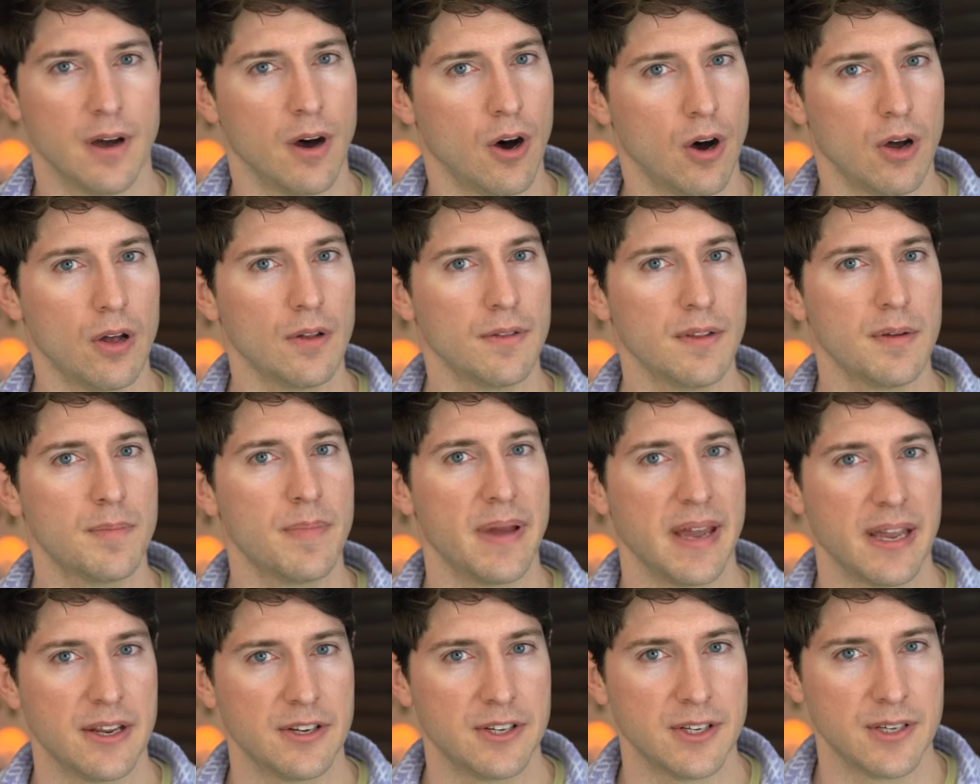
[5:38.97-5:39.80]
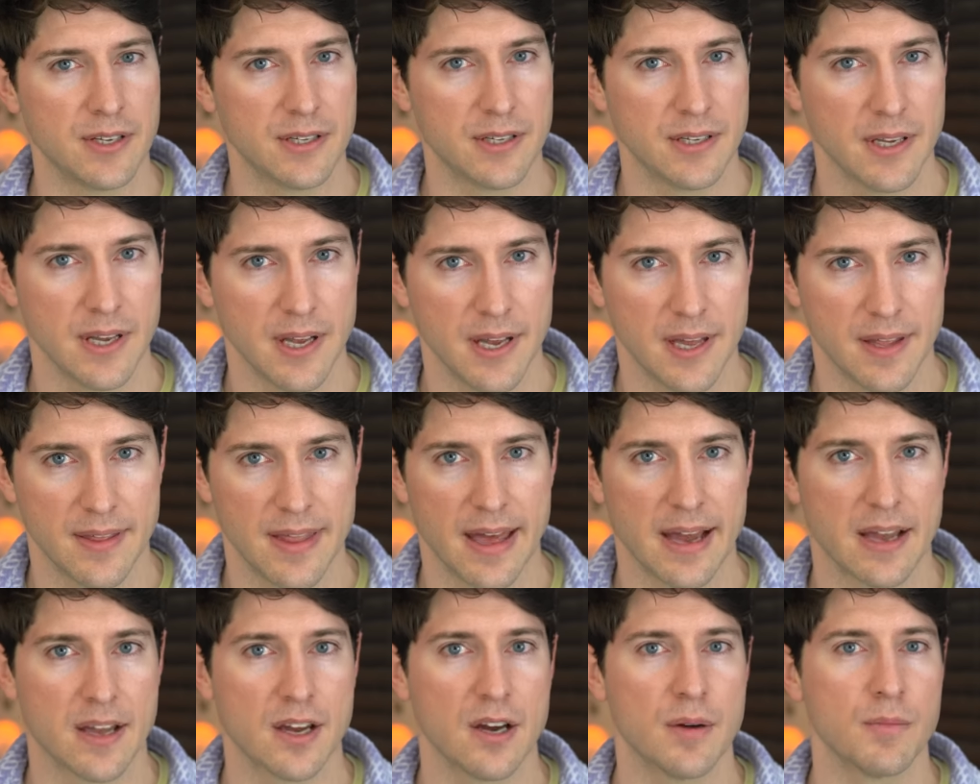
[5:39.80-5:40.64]
All the pages
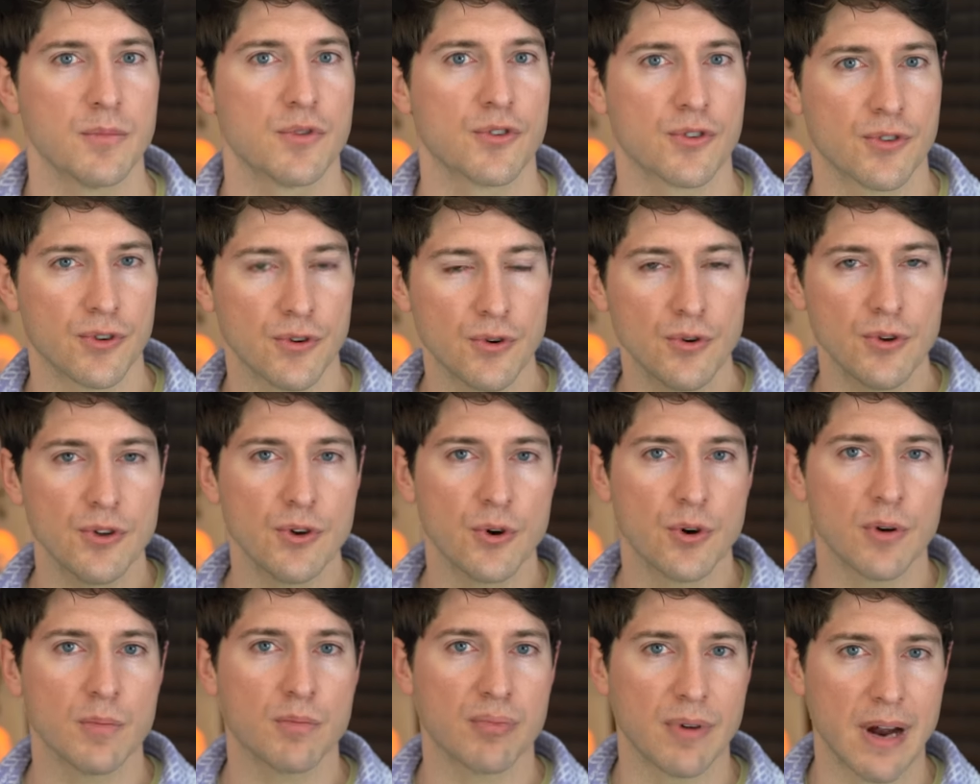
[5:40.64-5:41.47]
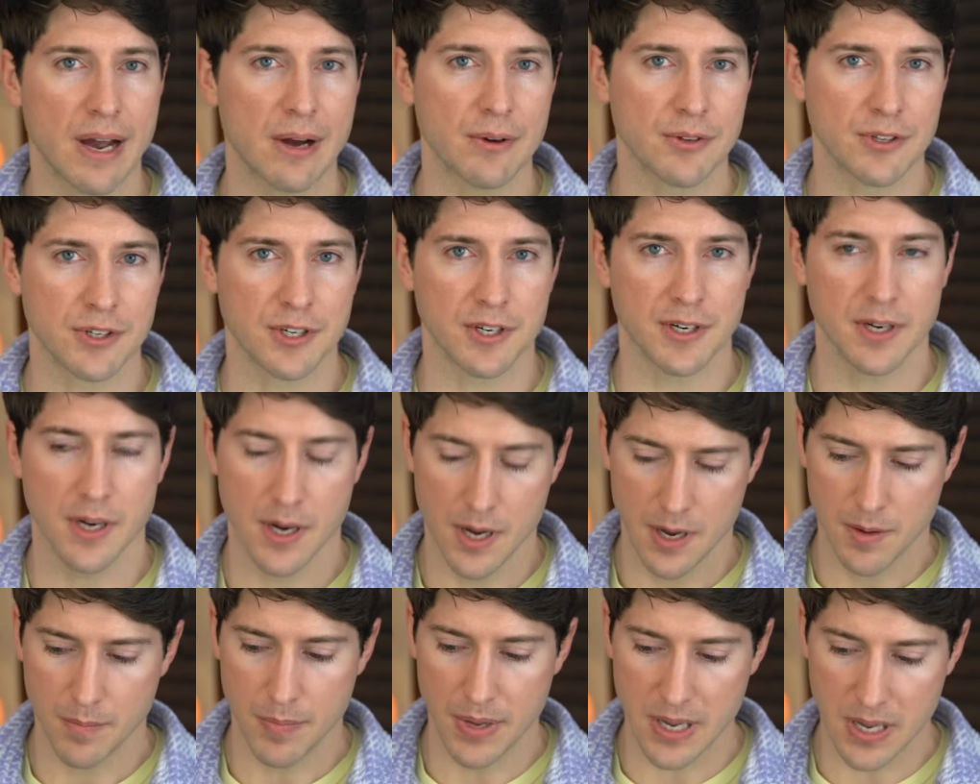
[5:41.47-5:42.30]
that come through your browser
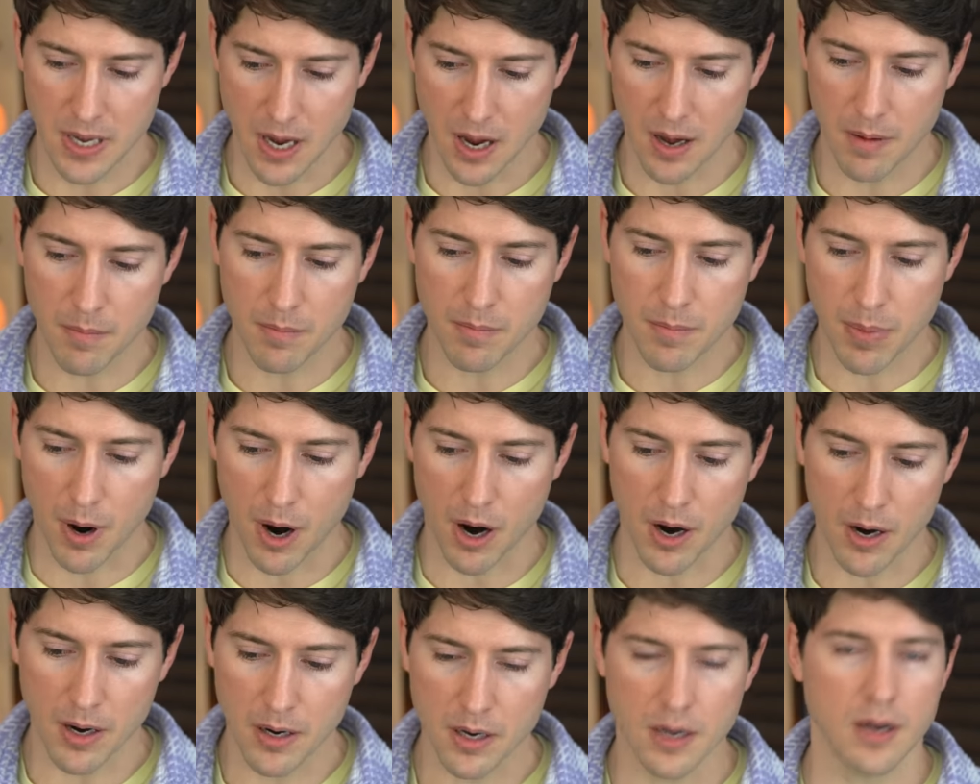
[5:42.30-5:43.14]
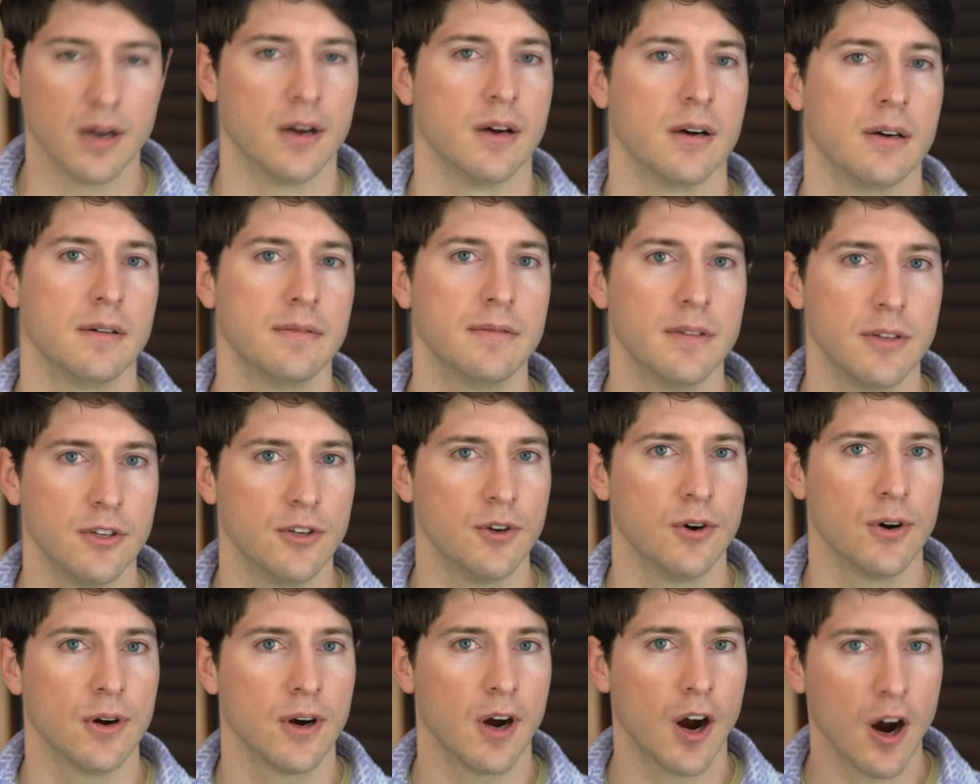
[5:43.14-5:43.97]
become part of
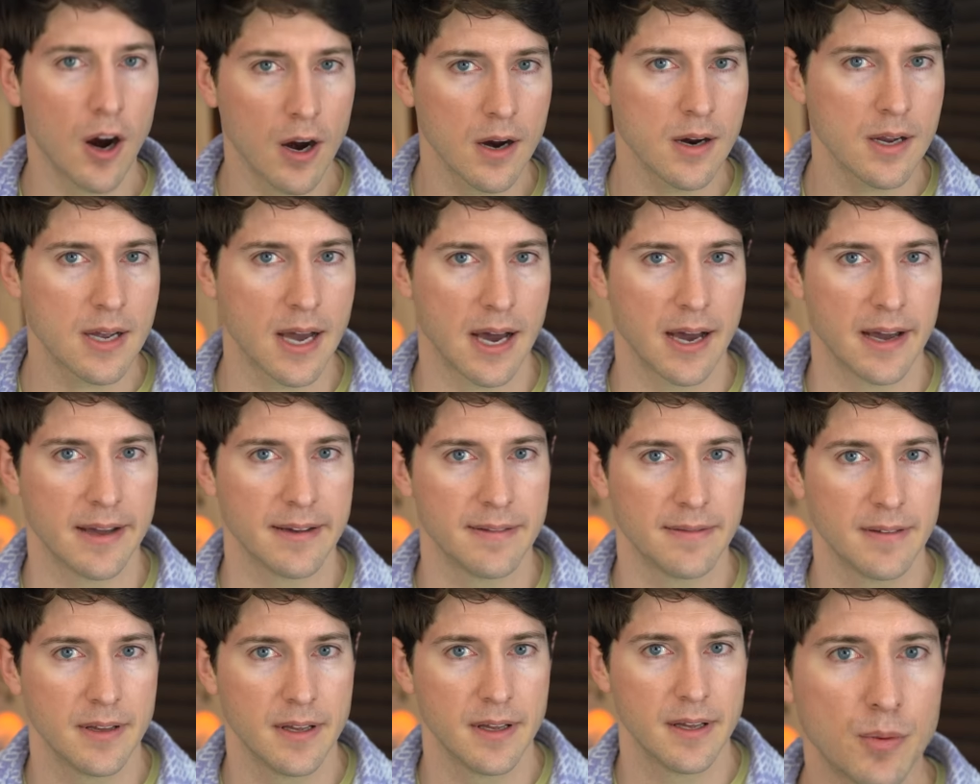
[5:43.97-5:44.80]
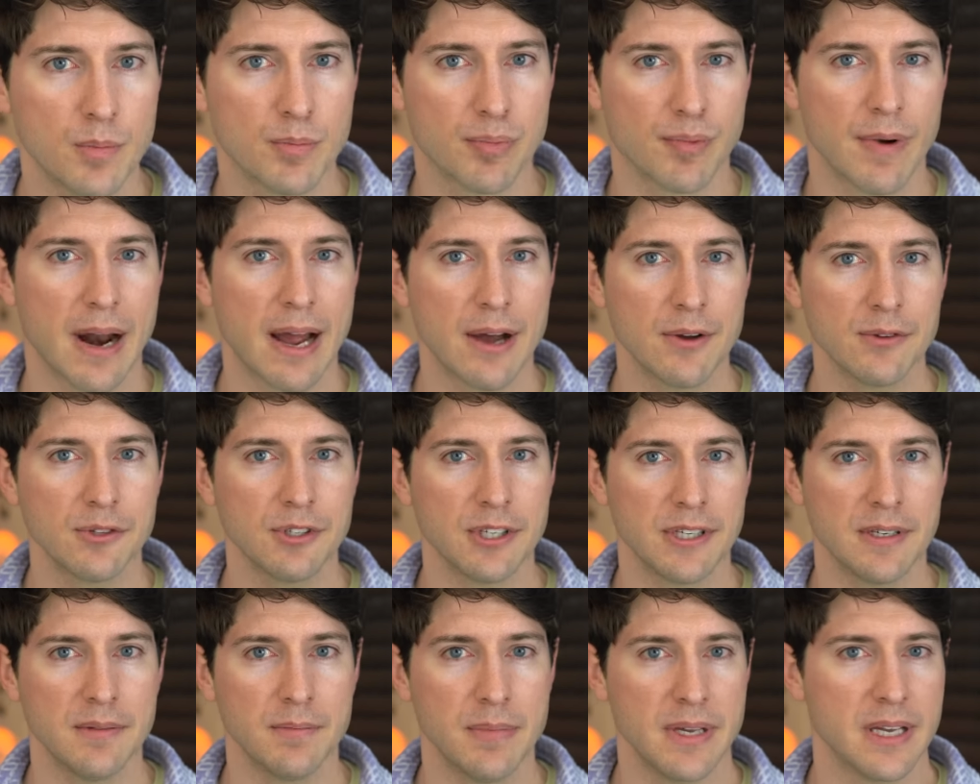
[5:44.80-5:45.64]
your archive. Your
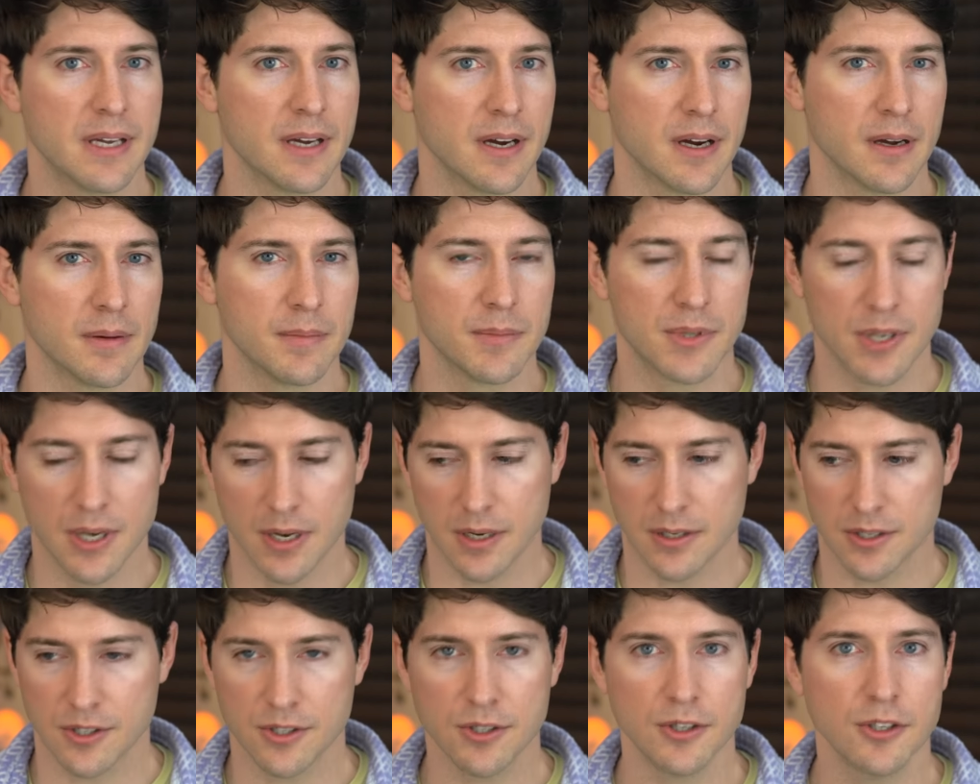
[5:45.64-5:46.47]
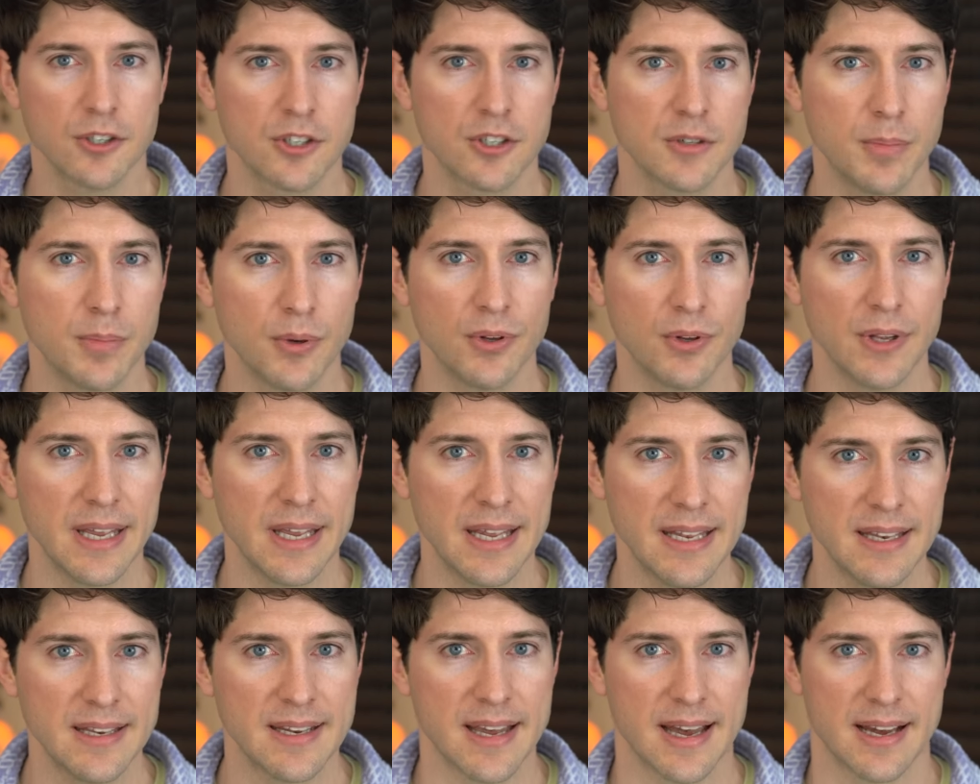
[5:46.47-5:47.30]
browsing becomes a searchable
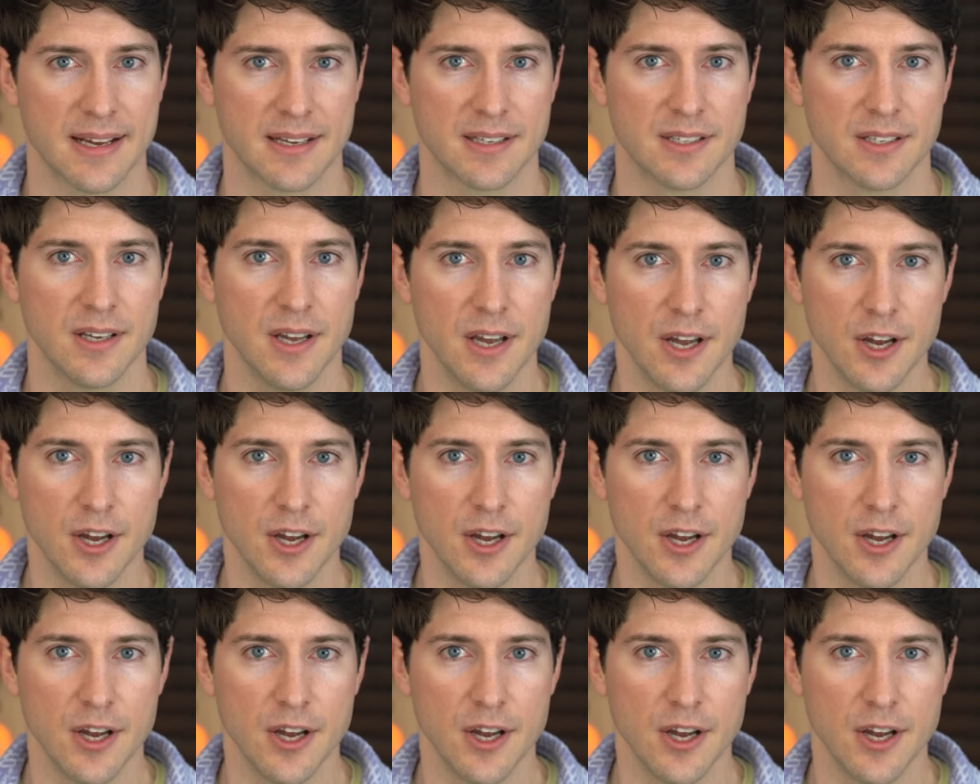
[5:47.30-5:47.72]
index,